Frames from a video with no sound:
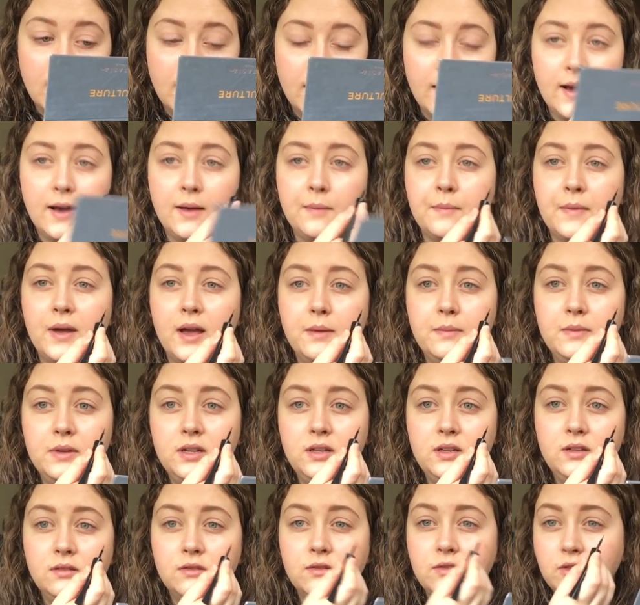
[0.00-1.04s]
I'm
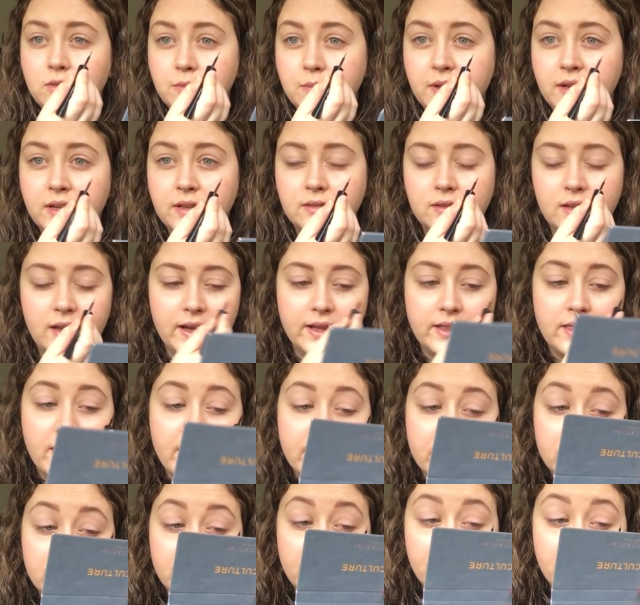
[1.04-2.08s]
gonna do my
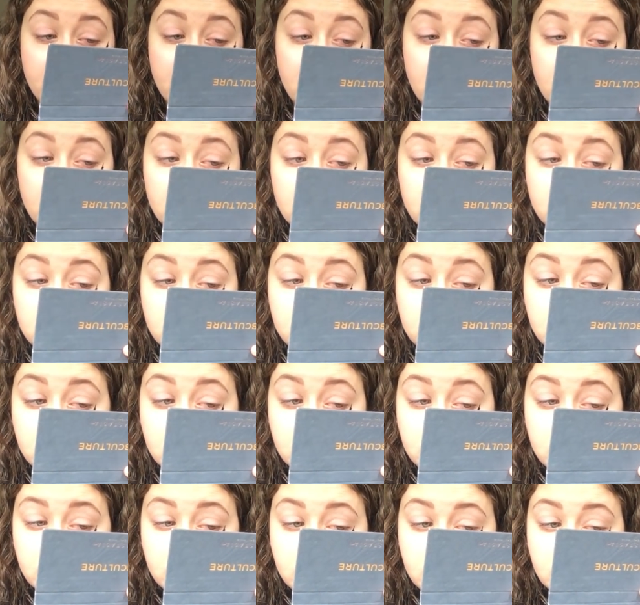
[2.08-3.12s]
eyeliner now.
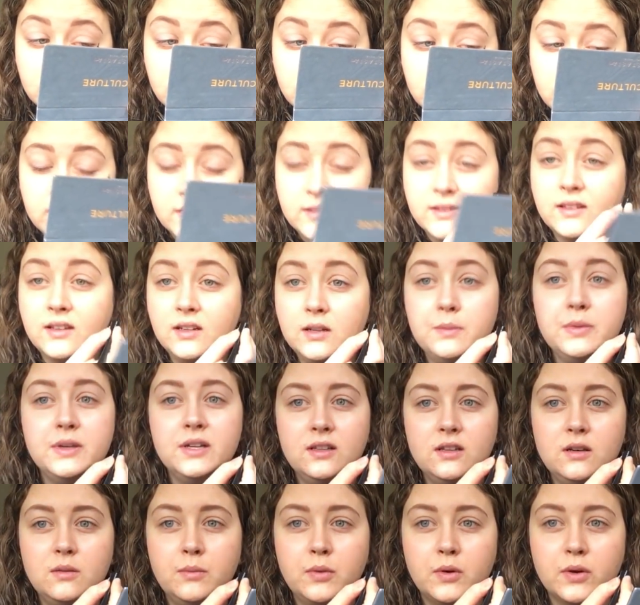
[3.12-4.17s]
It's gonna be
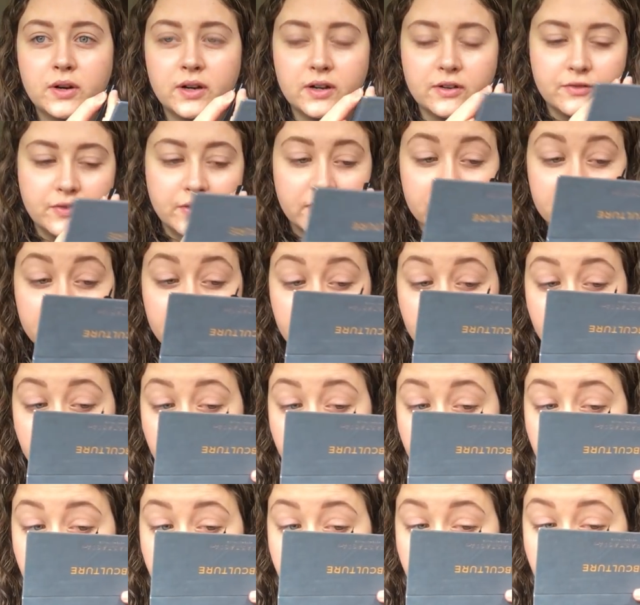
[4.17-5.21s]
a little boring for a
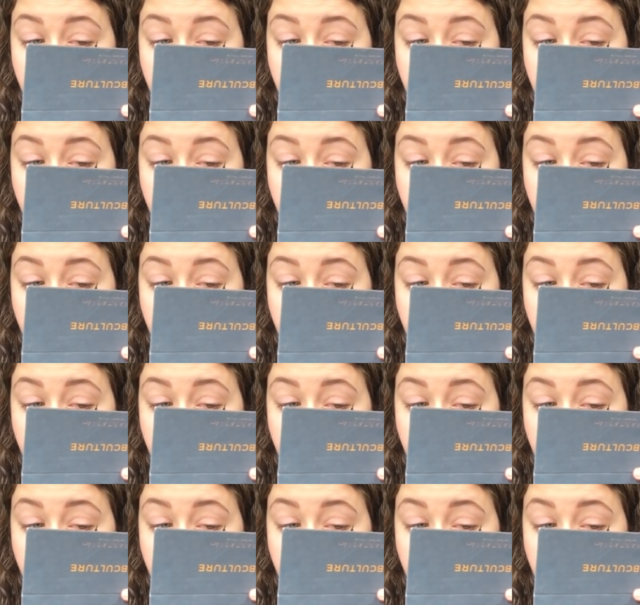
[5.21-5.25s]
second,